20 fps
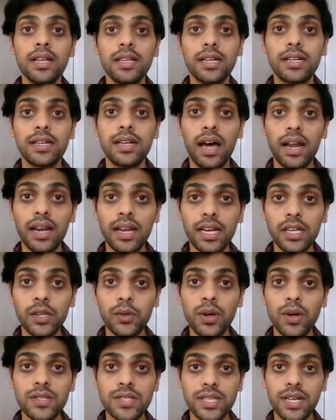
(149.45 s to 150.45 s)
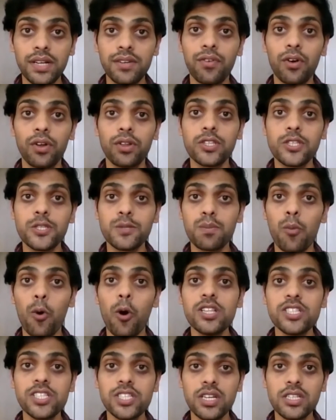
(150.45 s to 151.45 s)
target you have set for the small
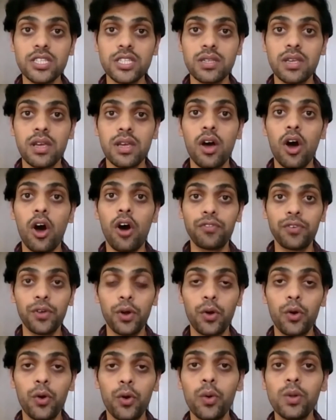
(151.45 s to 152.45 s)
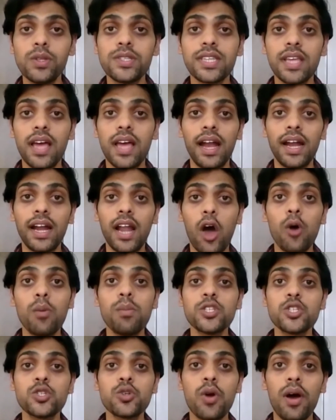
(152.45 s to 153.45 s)
chunks of your goals and how
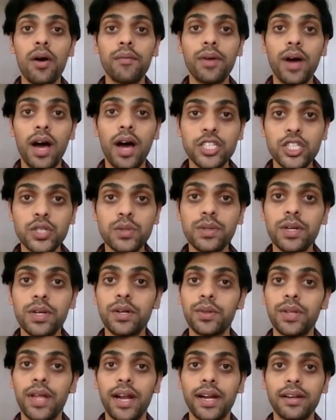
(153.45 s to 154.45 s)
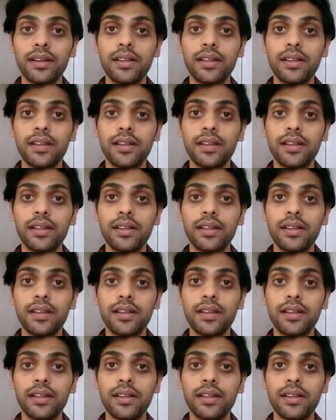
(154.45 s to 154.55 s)
much you have achieved into that.